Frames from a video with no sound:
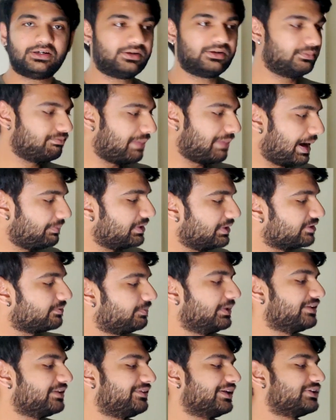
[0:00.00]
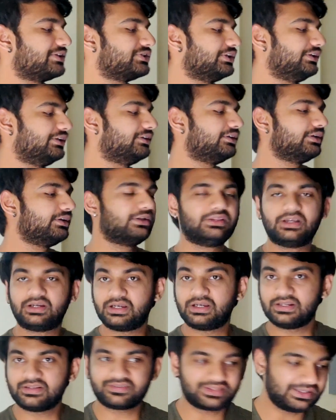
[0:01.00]
in the map display section,
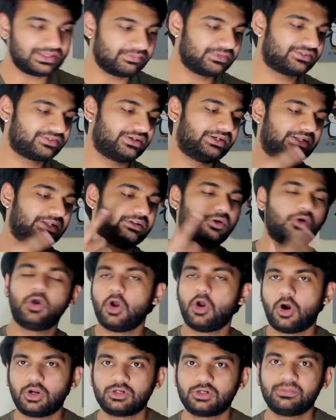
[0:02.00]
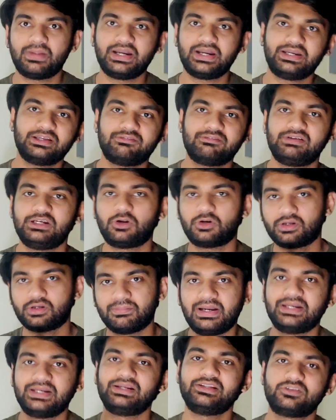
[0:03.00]
the color scheme is written. Automatic will
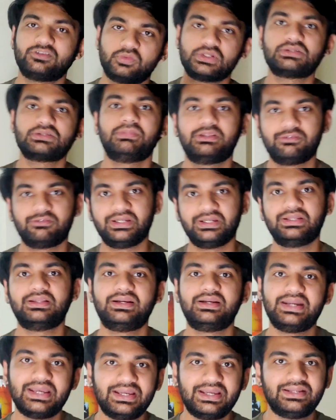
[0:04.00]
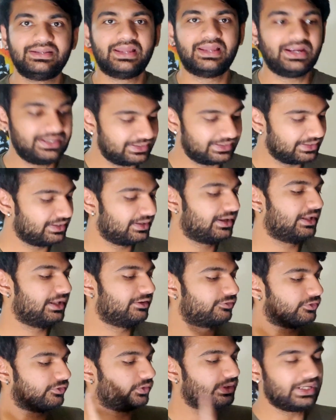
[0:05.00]
automatically switch between the day and night,
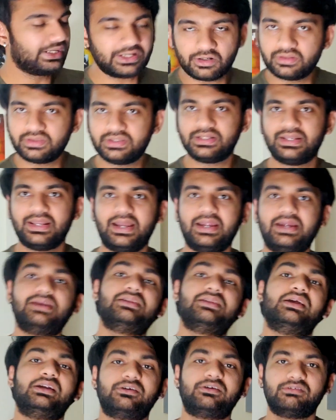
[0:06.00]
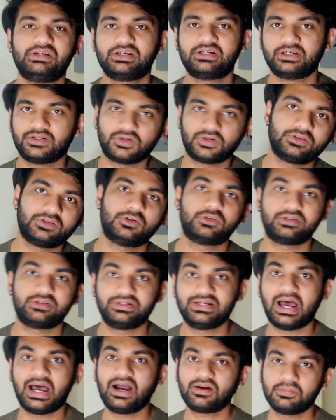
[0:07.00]
and if you click on the night, then it will turn on the
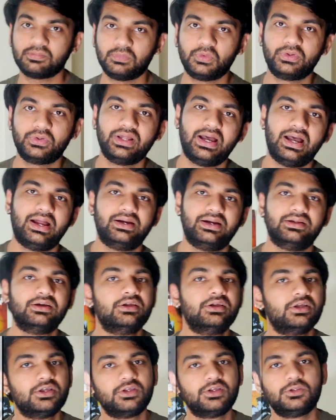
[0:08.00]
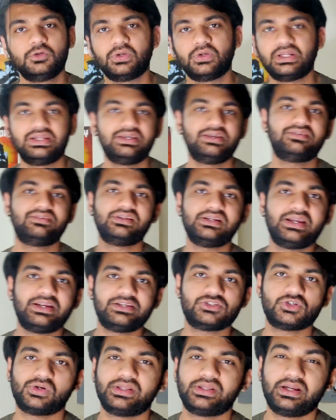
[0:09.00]
dark mode and you can
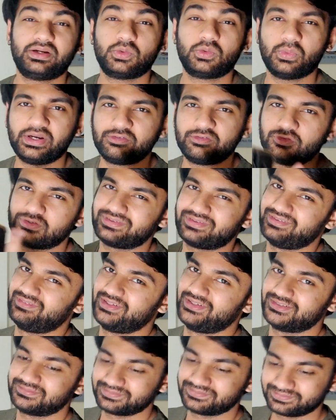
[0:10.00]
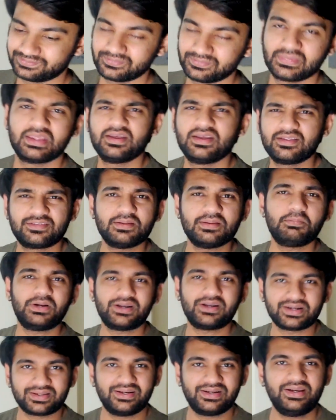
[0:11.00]
easily enjoy that twenty-four seven.
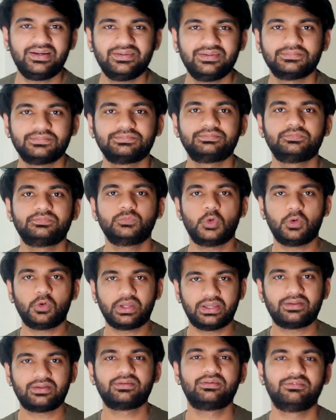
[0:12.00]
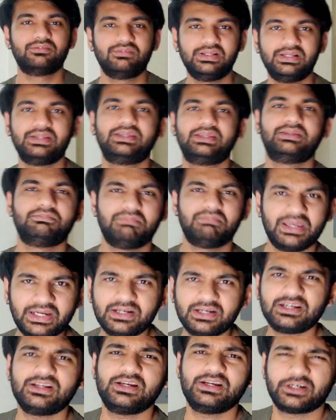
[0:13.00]
Simple trick, right? Okay, we'll
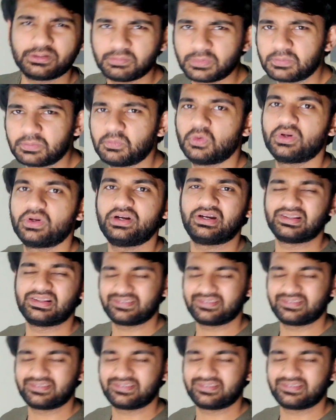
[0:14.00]
make it a little bit more